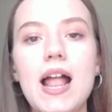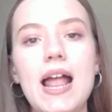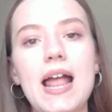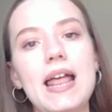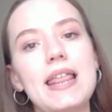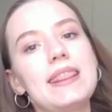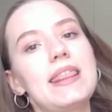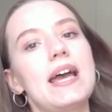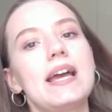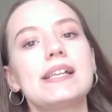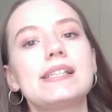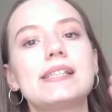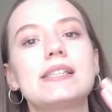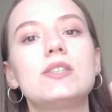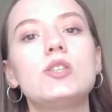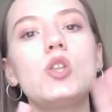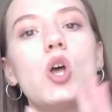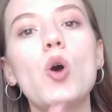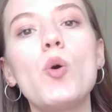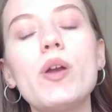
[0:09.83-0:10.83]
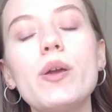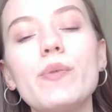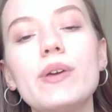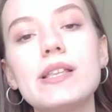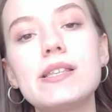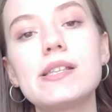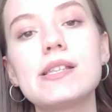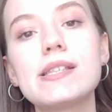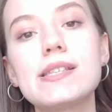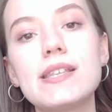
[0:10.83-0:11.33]
and that is knowing when
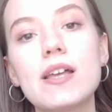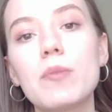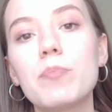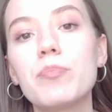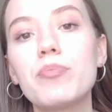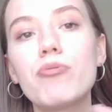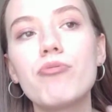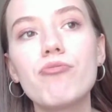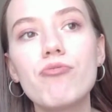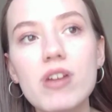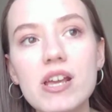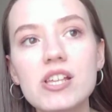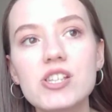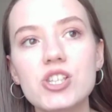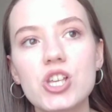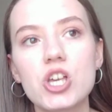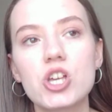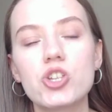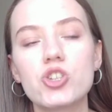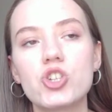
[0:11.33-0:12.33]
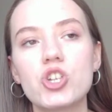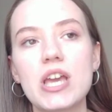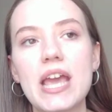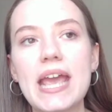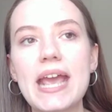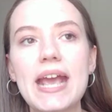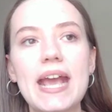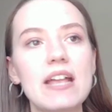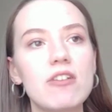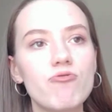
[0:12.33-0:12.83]
to stop
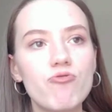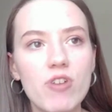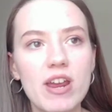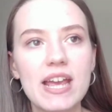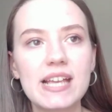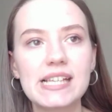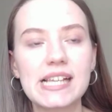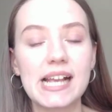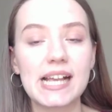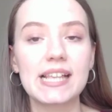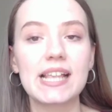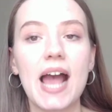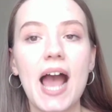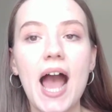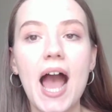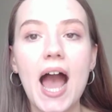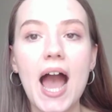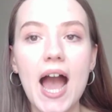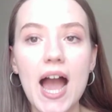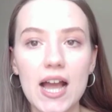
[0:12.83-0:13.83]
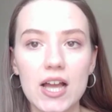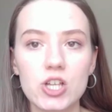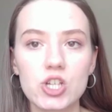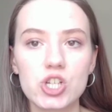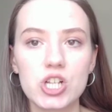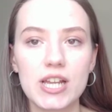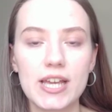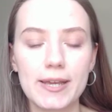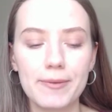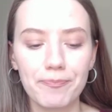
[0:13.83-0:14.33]
researching and reading and
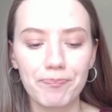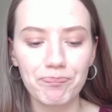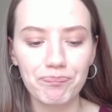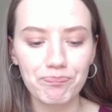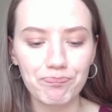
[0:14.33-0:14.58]
actually